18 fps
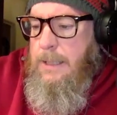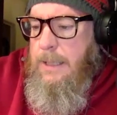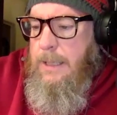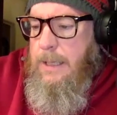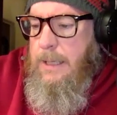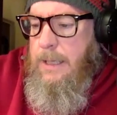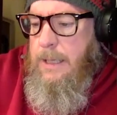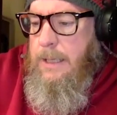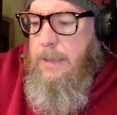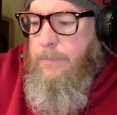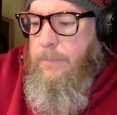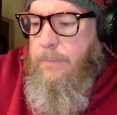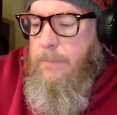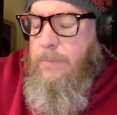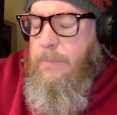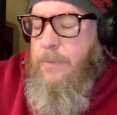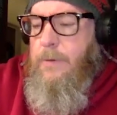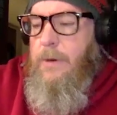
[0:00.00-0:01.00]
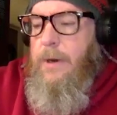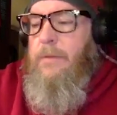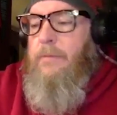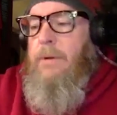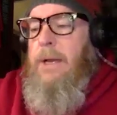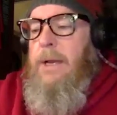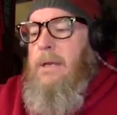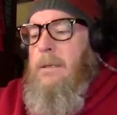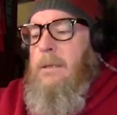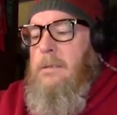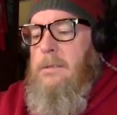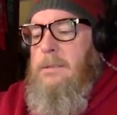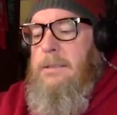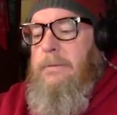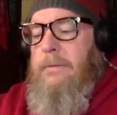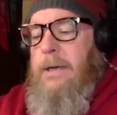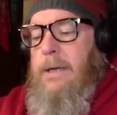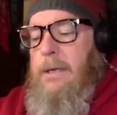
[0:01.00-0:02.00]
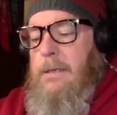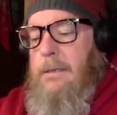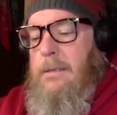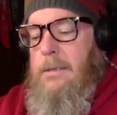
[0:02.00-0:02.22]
33, is that right?